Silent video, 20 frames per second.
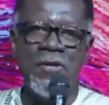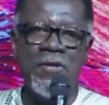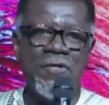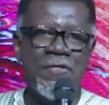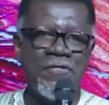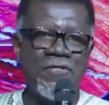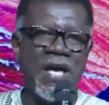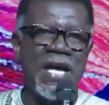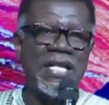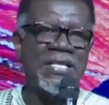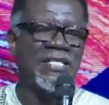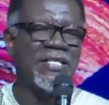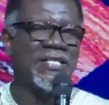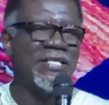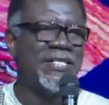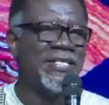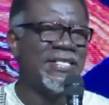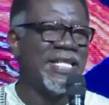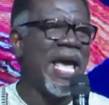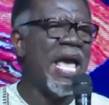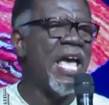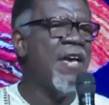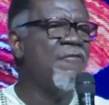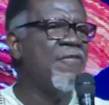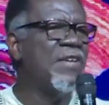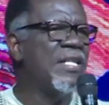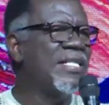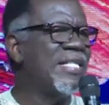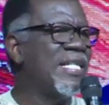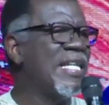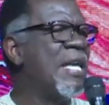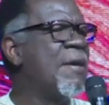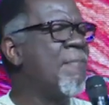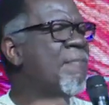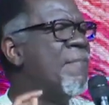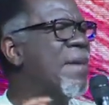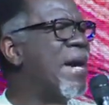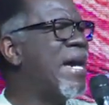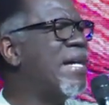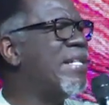that David
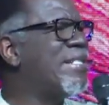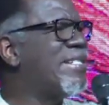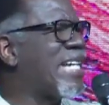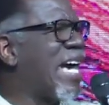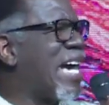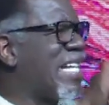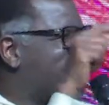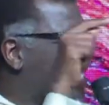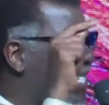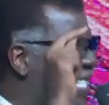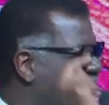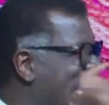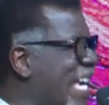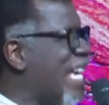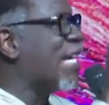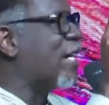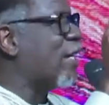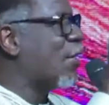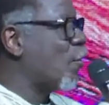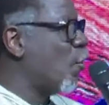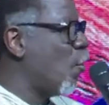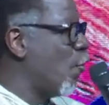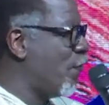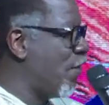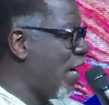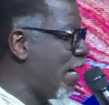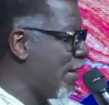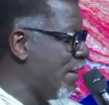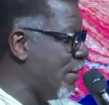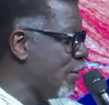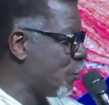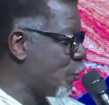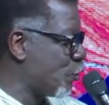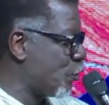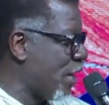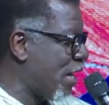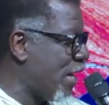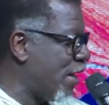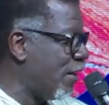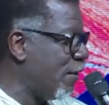emerged as king over
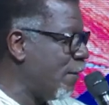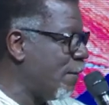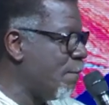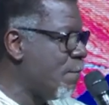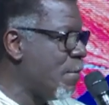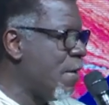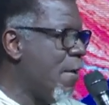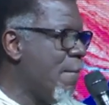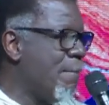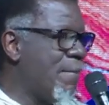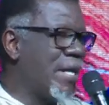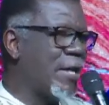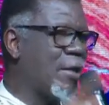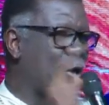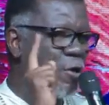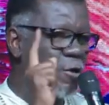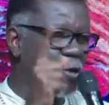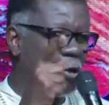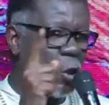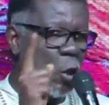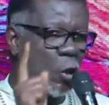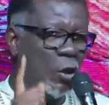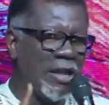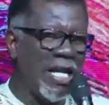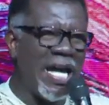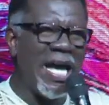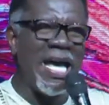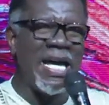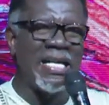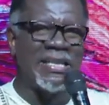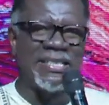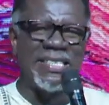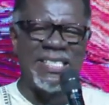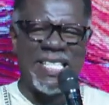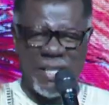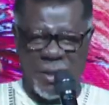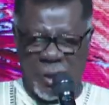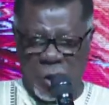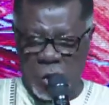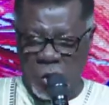Israel because Goliath
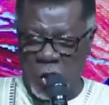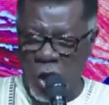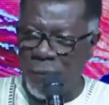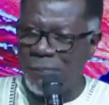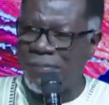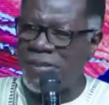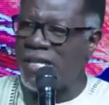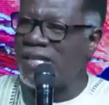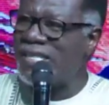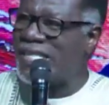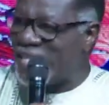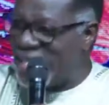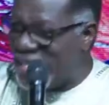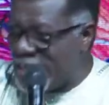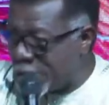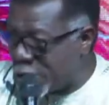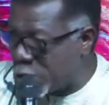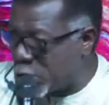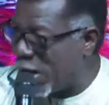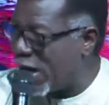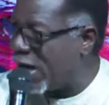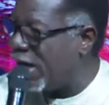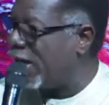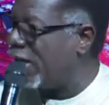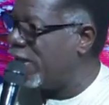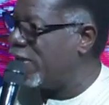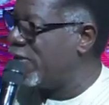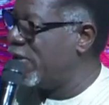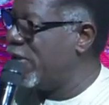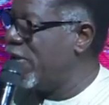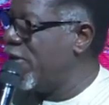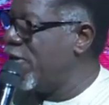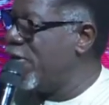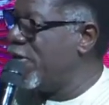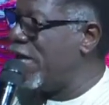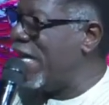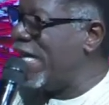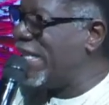disrupted Israel. It